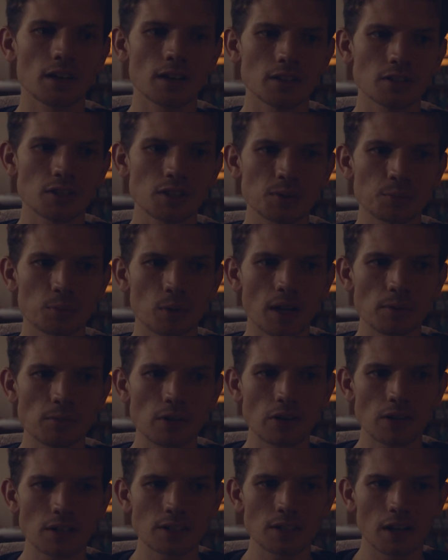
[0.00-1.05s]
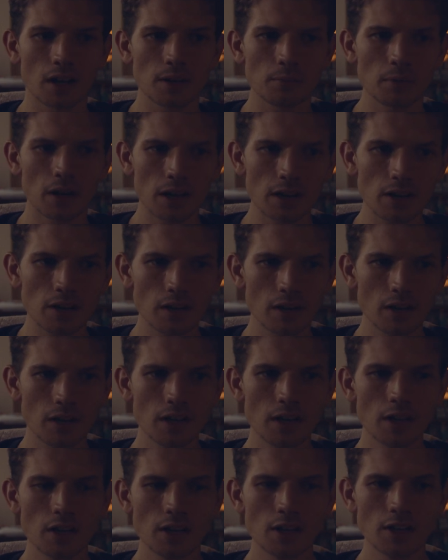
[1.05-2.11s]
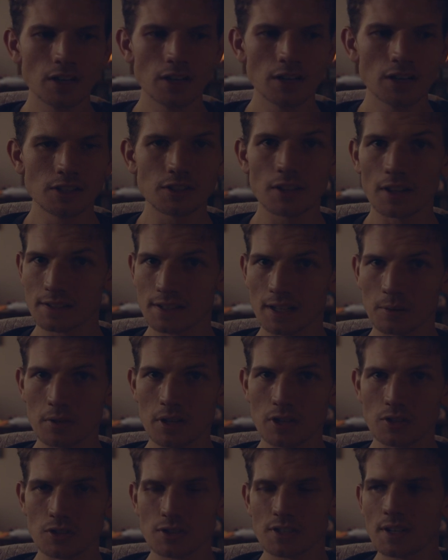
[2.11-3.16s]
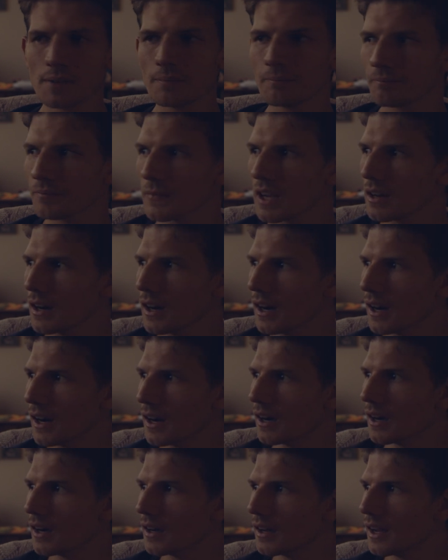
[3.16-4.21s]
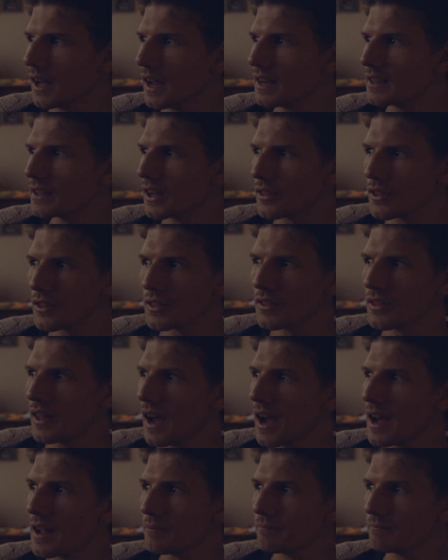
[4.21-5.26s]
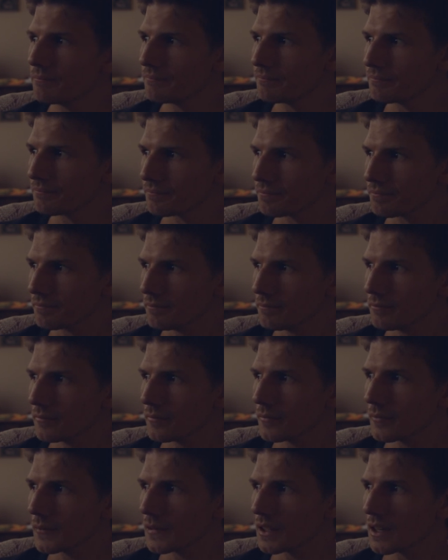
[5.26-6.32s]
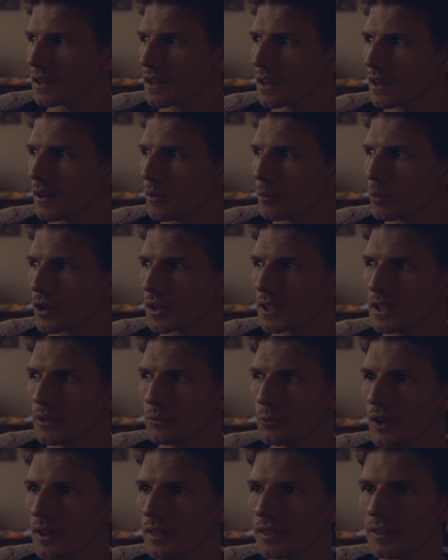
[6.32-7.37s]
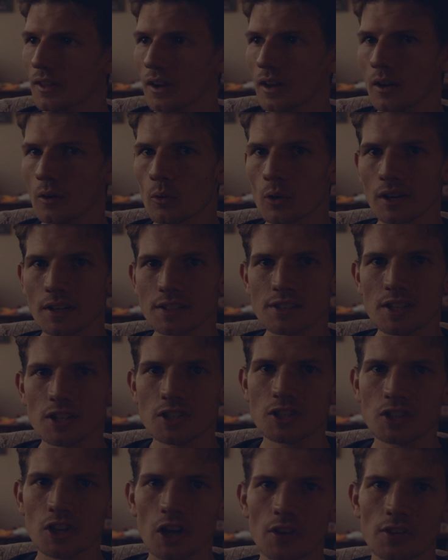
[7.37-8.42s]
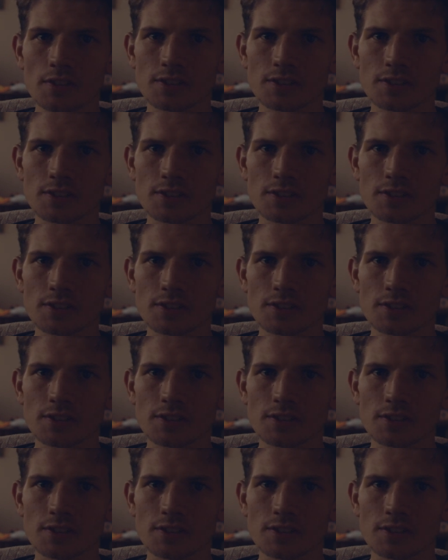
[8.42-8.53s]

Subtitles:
she's primarying Don Beyer. So that's gonna be interesting. And other than that, working with an organization called the